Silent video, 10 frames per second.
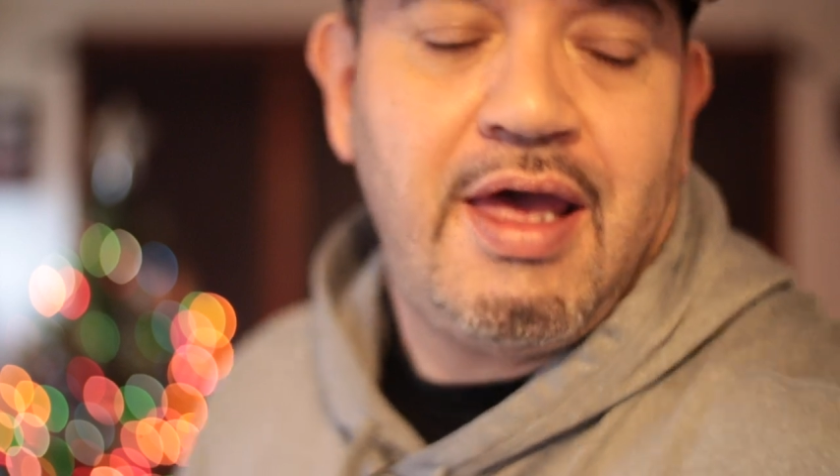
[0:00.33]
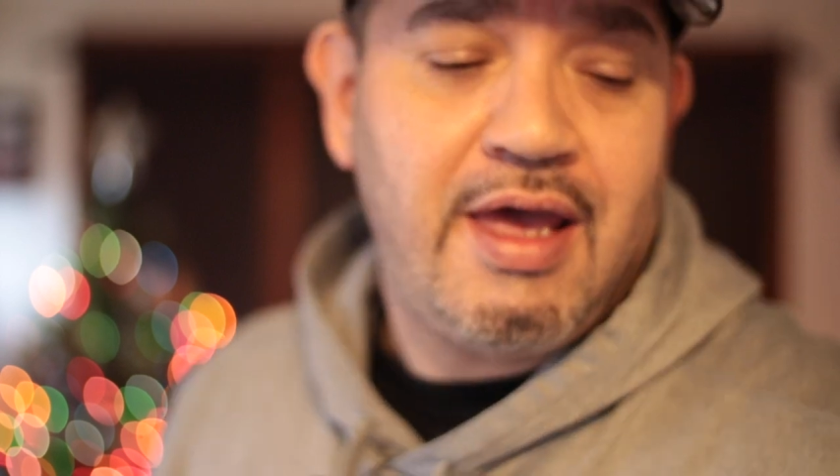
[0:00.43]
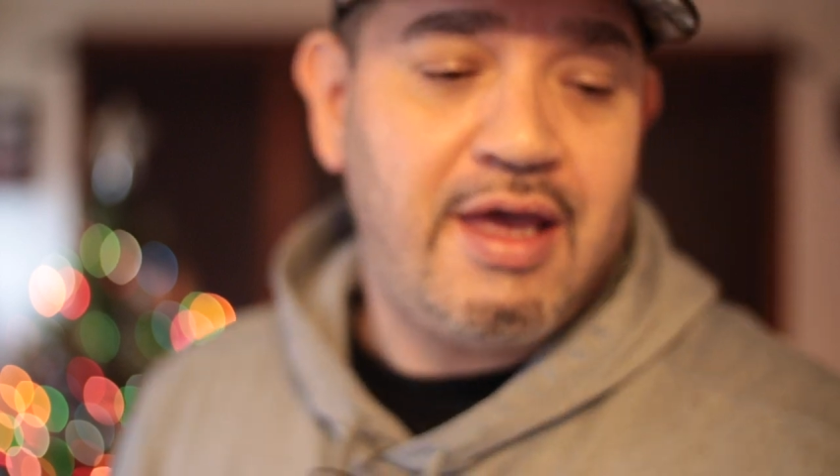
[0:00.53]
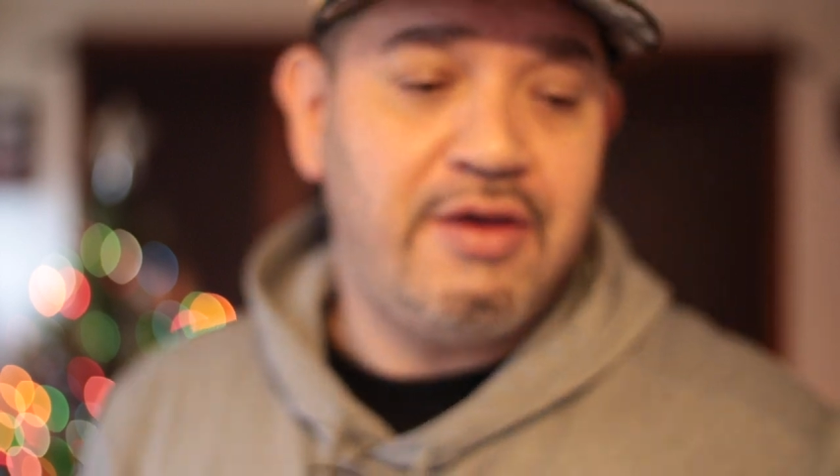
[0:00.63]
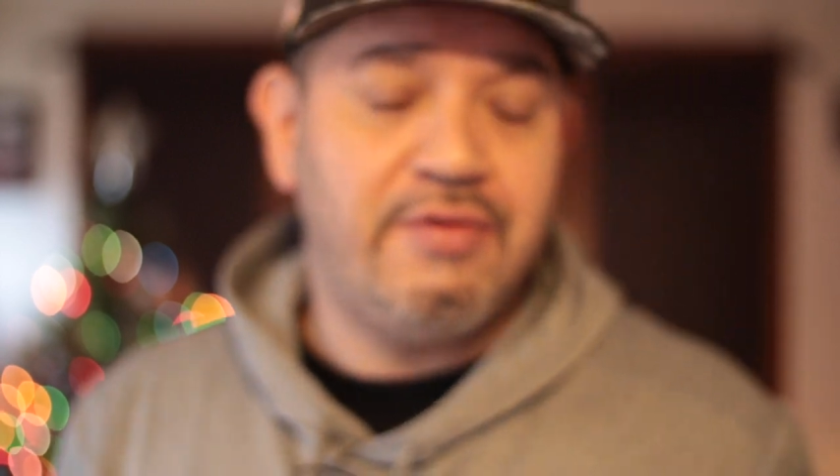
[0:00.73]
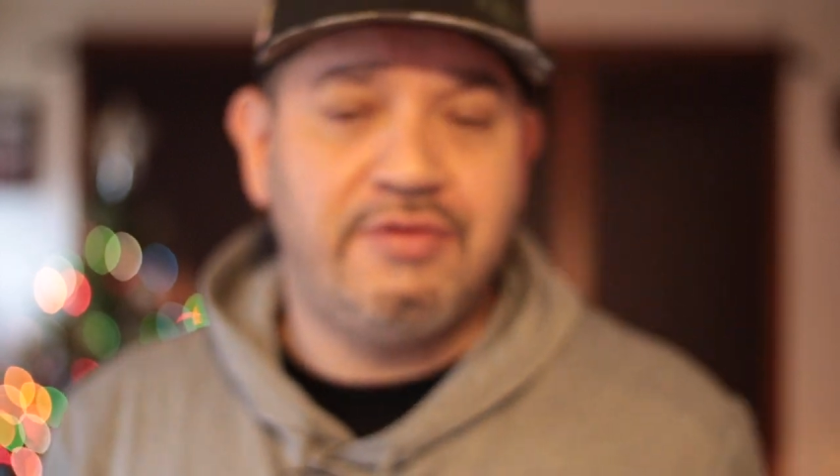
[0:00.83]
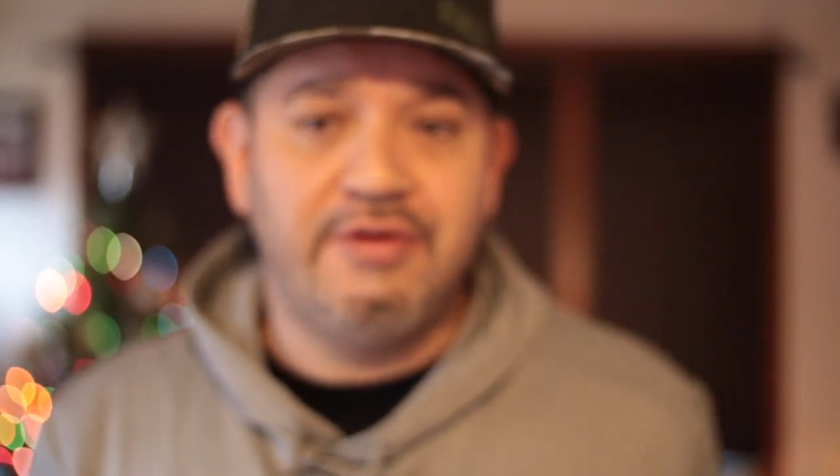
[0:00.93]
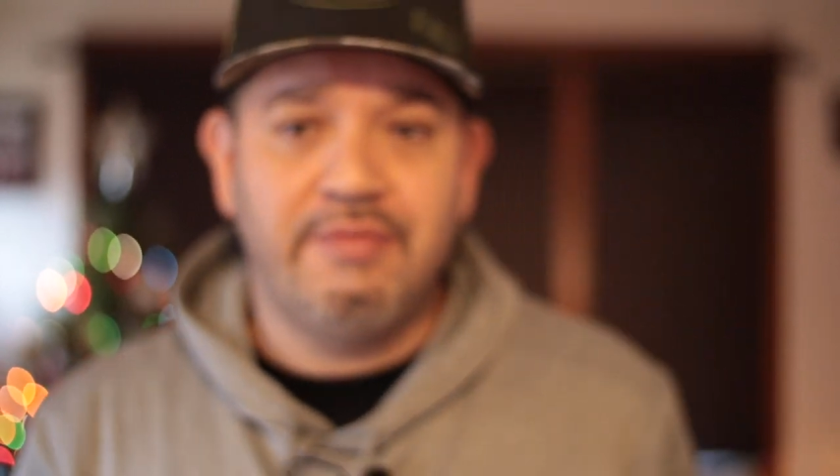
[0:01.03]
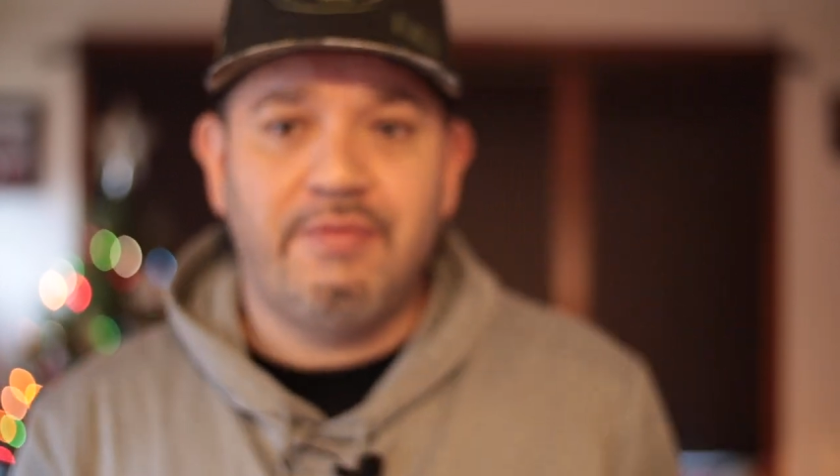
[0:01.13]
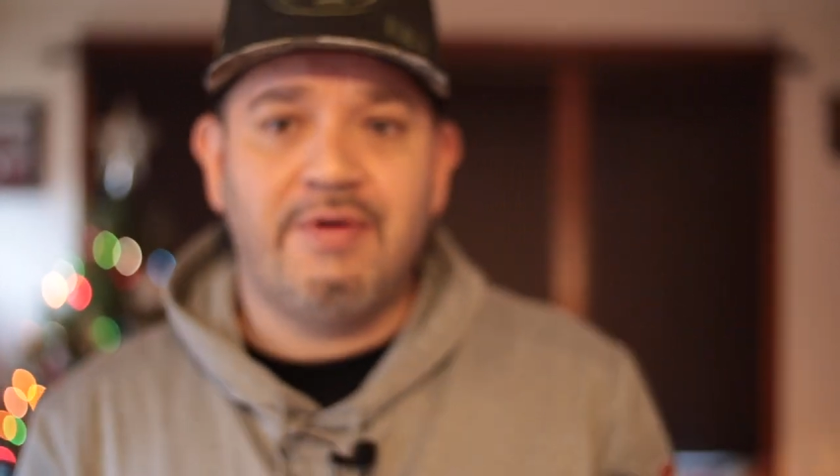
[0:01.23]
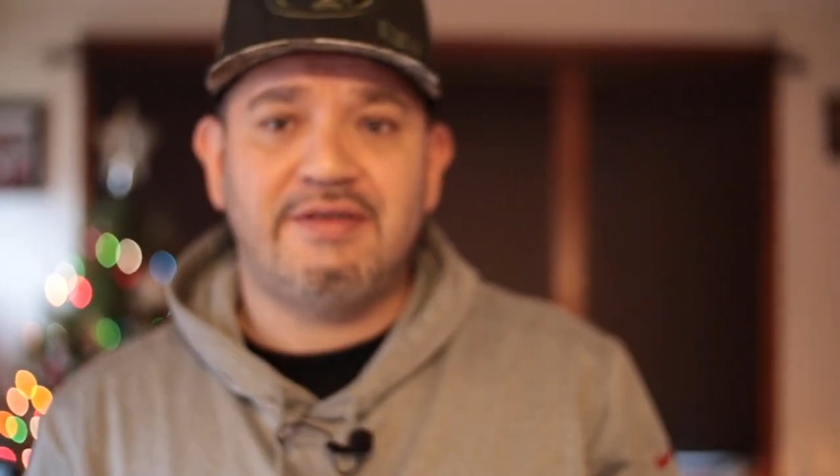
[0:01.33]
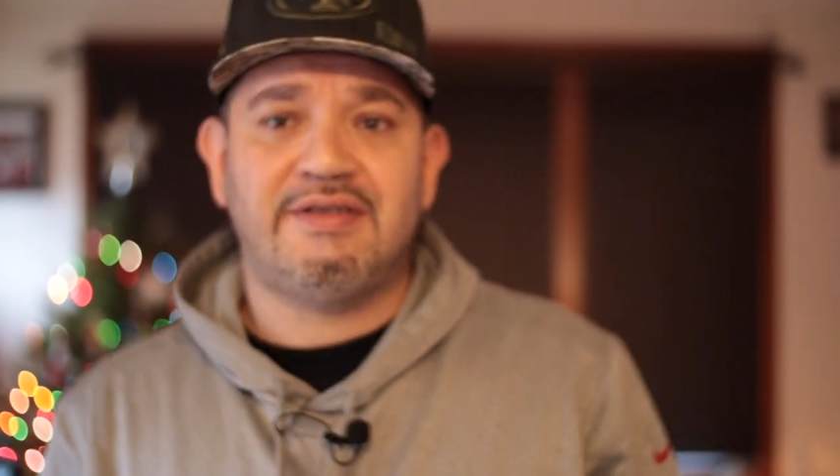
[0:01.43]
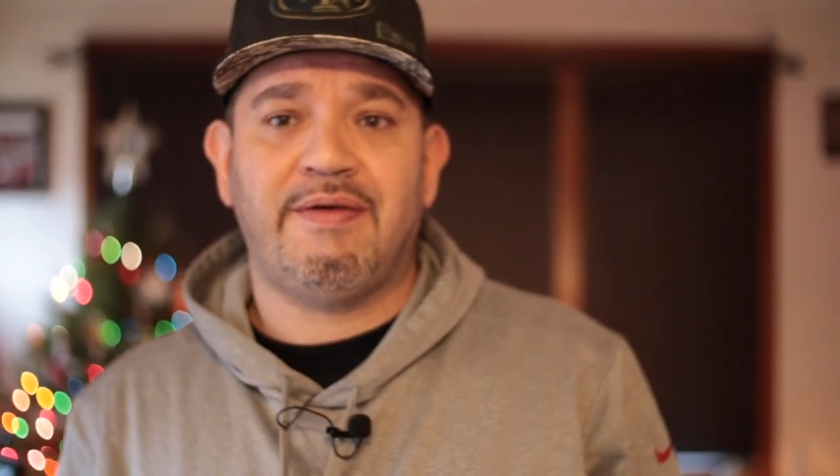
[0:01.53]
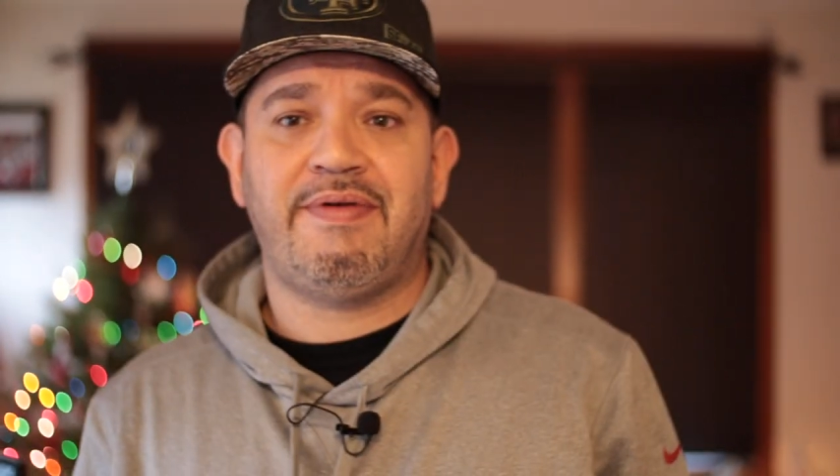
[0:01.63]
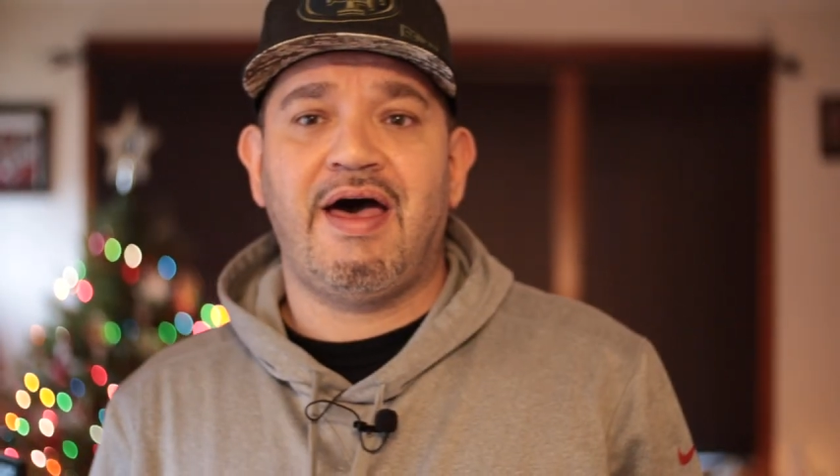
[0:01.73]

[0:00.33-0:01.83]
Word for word: Hey YouTube, what's up?